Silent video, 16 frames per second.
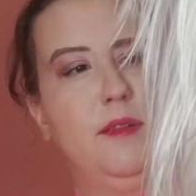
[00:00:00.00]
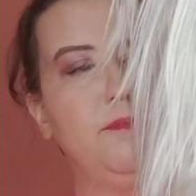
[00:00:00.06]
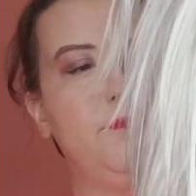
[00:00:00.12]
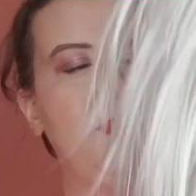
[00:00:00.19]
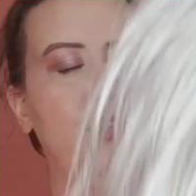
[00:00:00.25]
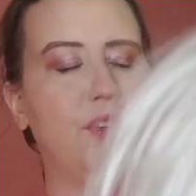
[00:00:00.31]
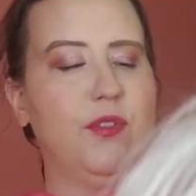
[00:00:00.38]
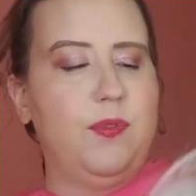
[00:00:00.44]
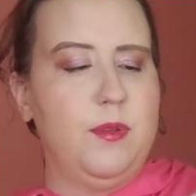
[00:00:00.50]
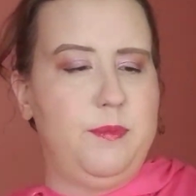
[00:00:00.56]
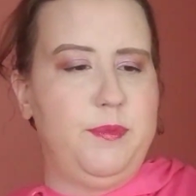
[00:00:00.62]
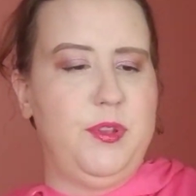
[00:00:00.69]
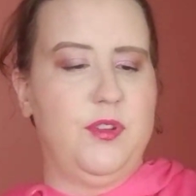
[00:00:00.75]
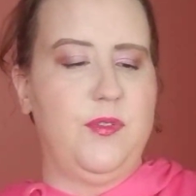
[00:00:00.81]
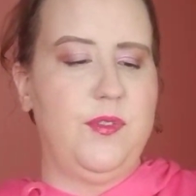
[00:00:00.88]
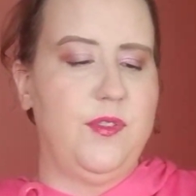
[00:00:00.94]
Beautiful,
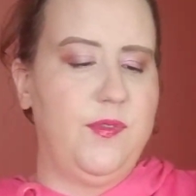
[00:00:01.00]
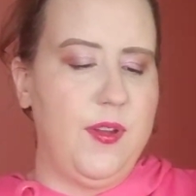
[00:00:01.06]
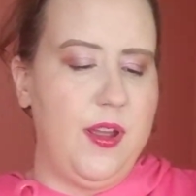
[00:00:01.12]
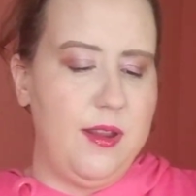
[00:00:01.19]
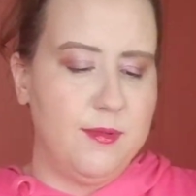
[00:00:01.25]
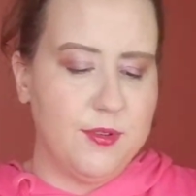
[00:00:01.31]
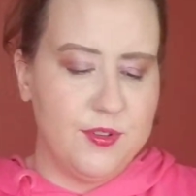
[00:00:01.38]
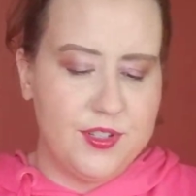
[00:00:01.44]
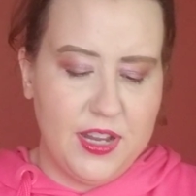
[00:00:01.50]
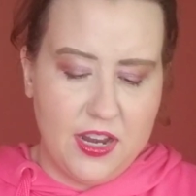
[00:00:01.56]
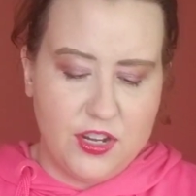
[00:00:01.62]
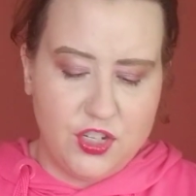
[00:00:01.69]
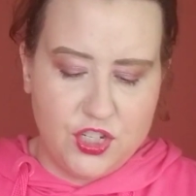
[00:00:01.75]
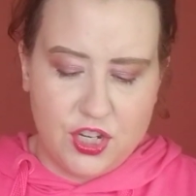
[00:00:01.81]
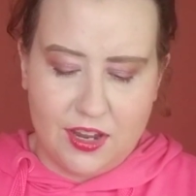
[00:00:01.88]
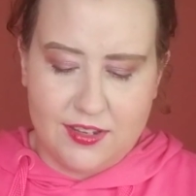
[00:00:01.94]
beautiful fibers. I
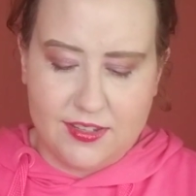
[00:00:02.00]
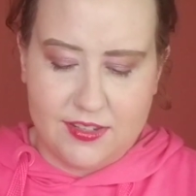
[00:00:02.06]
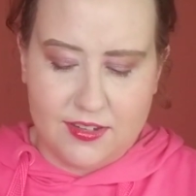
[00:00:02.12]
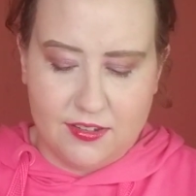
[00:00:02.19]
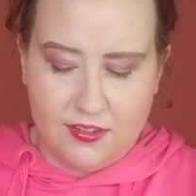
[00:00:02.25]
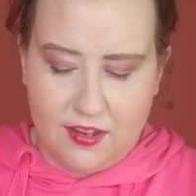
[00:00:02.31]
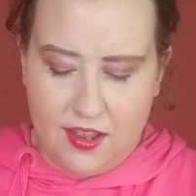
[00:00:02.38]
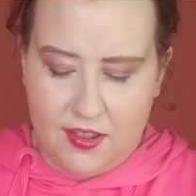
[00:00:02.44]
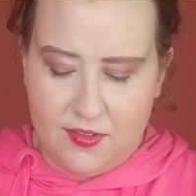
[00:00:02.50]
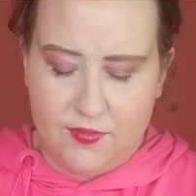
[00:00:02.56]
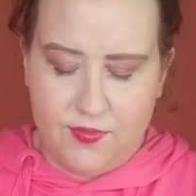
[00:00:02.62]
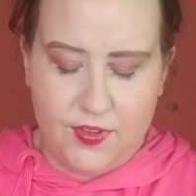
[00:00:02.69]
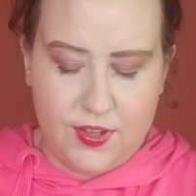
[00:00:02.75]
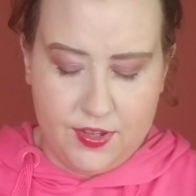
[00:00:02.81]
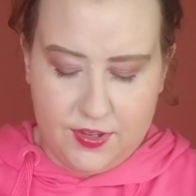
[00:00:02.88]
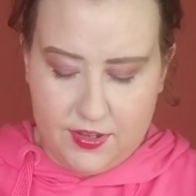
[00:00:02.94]
just love
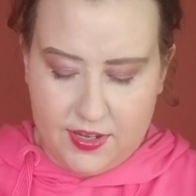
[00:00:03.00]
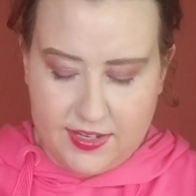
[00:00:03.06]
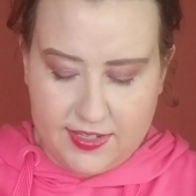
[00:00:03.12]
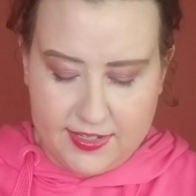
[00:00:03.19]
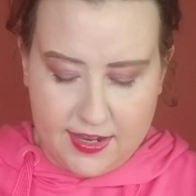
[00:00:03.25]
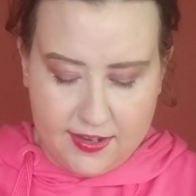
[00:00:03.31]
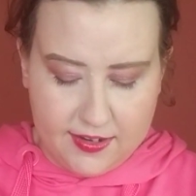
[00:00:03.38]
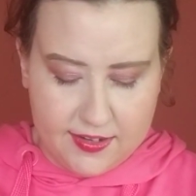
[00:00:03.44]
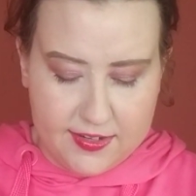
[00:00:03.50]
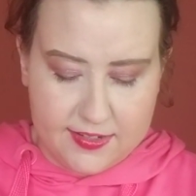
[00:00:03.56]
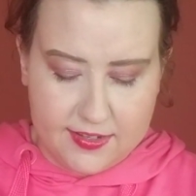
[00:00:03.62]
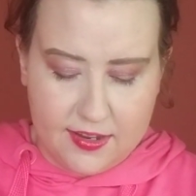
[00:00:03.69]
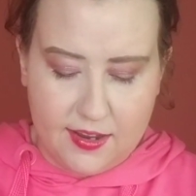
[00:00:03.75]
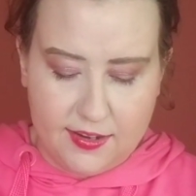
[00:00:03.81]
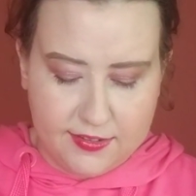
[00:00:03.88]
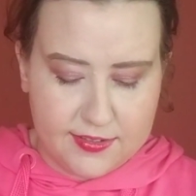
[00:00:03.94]
Estetica
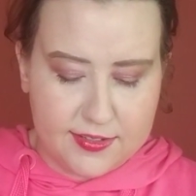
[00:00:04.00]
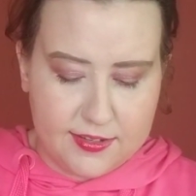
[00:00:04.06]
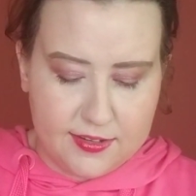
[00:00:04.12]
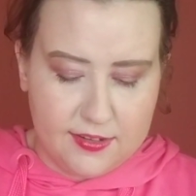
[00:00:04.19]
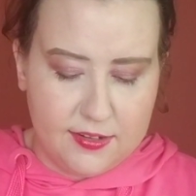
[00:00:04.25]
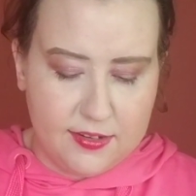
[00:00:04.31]
Designs.